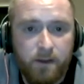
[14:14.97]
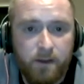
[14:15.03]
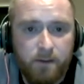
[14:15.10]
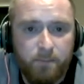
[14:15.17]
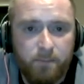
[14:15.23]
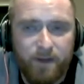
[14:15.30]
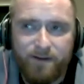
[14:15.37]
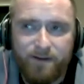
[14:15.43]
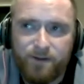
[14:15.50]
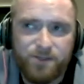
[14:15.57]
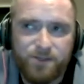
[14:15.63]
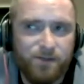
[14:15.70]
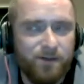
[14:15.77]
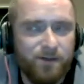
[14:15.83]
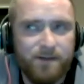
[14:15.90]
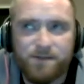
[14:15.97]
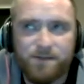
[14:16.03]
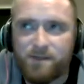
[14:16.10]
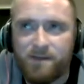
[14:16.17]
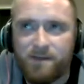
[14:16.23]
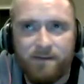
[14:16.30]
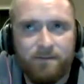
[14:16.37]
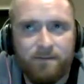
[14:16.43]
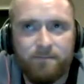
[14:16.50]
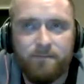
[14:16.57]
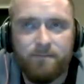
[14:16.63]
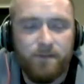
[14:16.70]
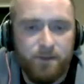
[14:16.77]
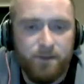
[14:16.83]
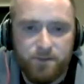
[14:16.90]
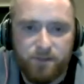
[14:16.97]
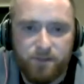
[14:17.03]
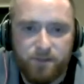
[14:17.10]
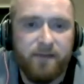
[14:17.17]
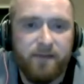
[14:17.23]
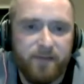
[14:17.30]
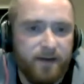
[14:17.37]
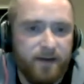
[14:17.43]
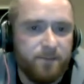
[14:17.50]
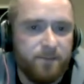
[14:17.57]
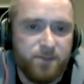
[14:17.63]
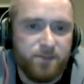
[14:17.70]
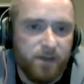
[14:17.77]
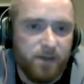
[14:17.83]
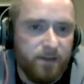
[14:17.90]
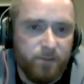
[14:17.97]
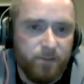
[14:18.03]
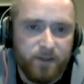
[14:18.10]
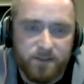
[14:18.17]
but you're still going to see, you still have that upside,